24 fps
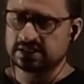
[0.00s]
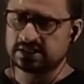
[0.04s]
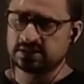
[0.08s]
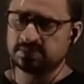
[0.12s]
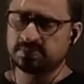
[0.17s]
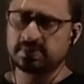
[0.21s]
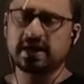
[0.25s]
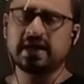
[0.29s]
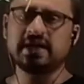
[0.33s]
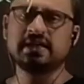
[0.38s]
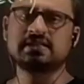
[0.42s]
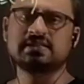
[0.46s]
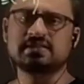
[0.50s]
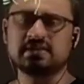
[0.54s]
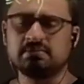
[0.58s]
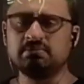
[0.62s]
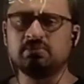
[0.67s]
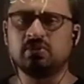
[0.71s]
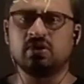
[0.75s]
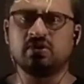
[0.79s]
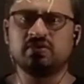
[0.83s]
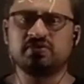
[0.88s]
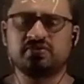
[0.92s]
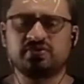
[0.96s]
Algebraic
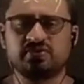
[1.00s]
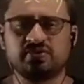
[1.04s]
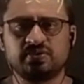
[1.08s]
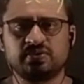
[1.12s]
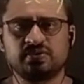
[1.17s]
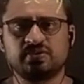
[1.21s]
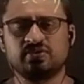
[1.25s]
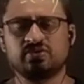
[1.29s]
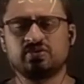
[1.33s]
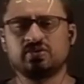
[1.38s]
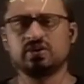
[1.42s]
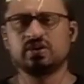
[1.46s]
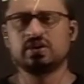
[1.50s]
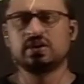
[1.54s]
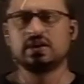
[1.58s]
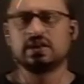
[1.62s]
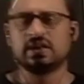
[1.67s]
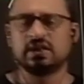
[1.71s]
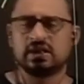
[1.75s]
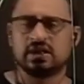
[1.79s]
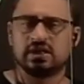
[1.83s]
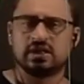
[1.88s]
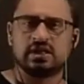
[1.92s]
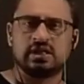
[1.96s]
sum of
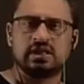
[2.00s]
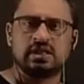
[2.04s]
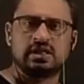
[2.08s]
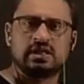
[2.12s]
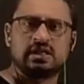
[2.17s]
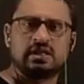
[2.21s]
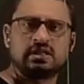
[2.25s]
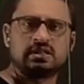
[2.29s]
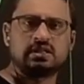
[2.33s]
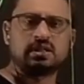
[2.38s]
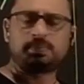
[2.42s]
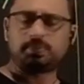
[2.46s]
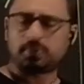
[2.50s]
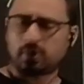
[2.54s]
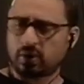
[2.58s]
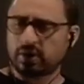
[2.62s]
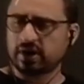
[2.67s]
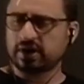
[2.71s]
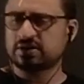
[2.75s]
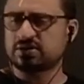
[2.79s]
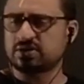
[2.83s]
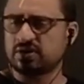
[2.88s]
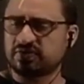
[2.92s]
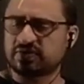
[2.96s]
the
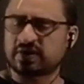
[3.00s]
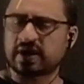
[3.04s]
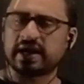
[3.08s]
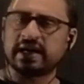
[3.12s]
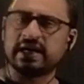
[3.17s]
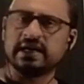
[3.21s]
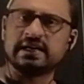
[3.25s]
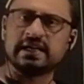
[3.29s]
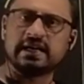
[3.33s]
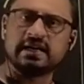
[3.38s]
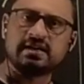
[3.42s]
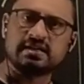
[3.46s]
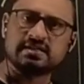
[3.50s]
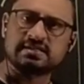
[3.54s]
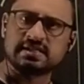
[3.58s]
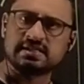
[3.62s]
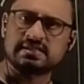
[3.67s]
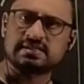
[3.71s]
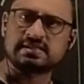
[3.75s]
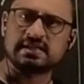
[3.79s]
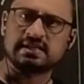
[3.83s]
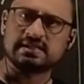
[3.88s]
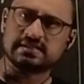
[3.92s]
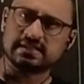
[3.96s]
product of current and
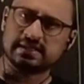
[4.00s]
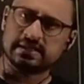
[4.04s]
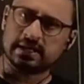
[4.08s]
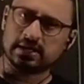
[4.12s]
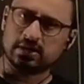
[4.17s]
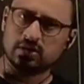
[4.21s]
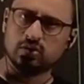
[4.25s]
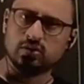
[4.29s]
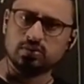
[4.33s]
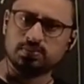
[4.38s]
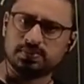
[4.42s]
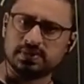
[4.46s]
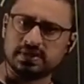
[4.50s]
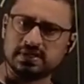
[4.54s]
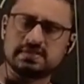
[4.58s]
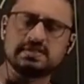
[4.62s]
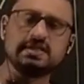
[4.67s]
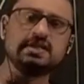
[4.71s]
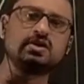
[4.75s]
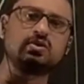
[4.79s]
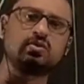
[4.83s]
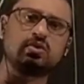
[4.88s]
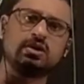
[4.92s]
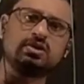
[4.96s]
resistance in a loop
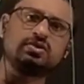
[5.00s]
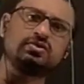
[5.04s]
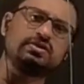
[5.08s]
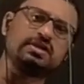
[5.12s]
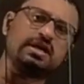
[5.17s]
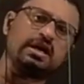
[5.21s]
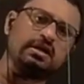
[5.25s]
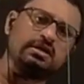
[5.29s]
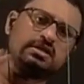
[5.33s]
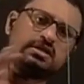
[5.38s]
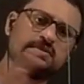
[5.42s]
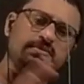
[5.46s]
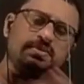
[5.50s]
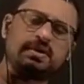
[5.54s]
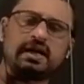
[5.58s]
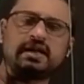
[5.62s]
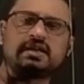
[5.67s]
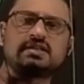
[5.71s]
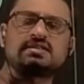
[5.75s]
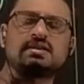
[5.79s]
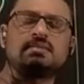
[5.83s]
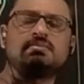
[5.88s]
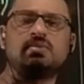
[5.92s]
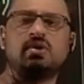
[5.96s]
is equal to the
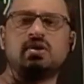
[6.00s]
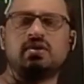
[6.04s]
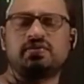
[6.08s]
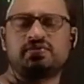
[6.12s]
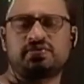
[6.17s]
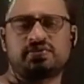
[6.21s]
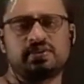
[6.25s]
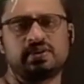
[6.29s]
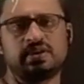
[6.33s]
algebraic sum of